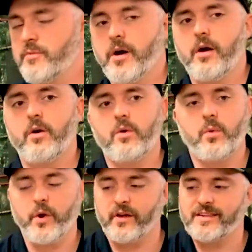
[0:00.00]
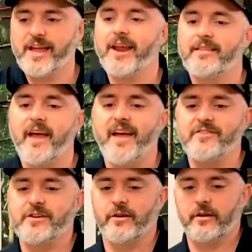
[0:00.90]
bow. We're excited to have
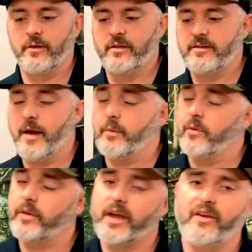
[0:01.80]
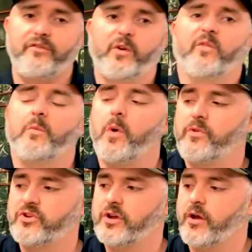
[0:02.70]
it here at Green Top. We've only got a few of them on
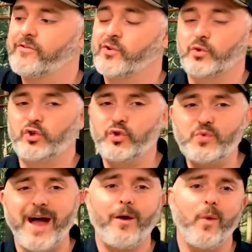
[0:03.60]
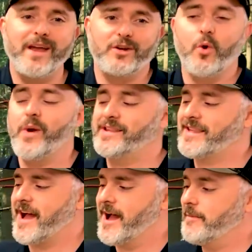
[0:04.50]
the shelf, so do not wait, don't waste
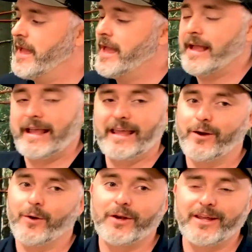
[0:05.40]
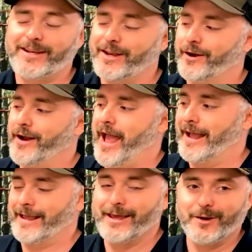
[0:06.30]
time. Get on in here
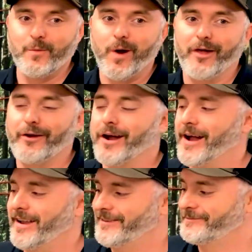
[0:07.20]
and get them while they're hot.